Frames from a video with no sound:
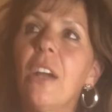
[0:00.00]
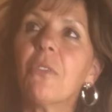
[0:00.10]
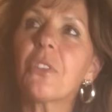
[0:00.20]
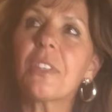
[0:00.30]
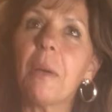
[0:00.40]

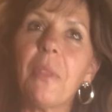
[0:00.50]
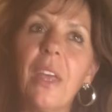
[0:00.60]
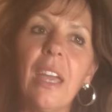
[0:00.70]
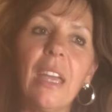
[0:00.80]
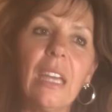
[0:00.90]
over
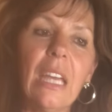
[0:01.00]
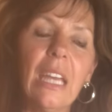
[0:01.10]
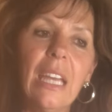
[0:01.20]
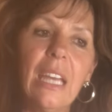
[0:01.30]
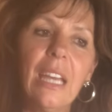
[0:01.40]
something
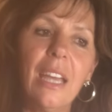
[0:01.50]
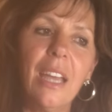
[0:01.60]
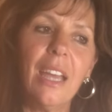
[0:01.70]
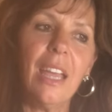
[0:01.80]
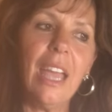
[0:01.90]

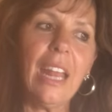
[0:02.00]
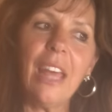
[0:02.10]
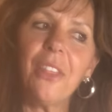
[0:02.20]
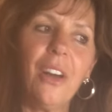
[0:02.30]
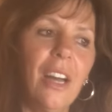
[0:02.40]
and
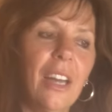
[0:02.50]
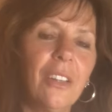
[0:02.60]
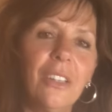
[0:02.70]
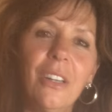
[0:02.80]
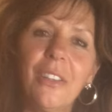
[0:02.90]
I thought,
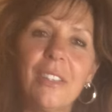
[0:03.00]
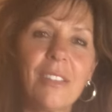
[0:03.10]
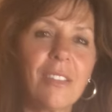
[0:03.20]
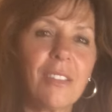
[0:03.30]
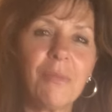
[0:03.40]
oh,
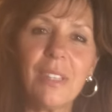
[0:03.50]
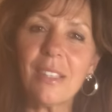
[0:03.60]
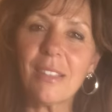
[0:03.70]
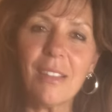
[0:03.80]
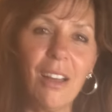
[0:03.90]
this is
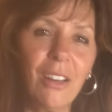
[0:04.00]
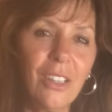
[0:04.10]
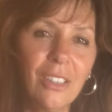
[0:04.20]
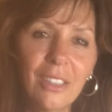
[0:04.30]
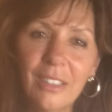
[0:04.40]
this is not
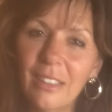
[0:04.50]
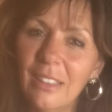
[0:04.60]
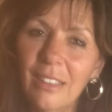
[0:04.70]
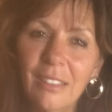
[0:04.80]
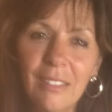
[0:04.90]

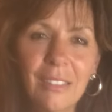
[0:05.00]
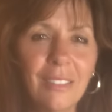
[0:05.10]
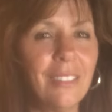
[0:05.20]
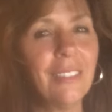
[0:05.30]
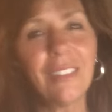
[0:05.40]
good.
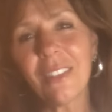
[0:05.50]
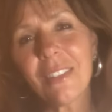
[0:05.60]
yeah,